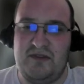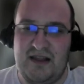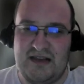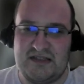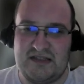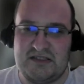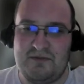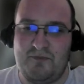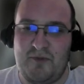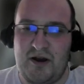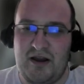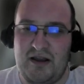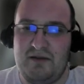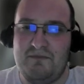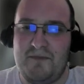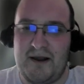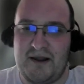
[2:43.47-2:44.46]
test
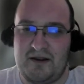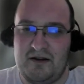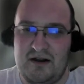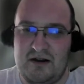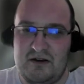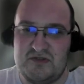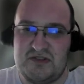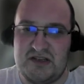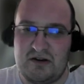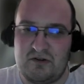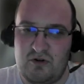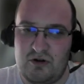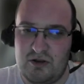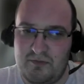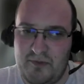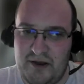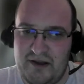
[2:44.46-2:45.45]
by Barinhaus and
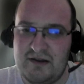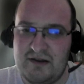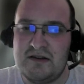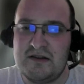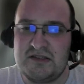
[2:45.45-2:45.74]
Kolbe,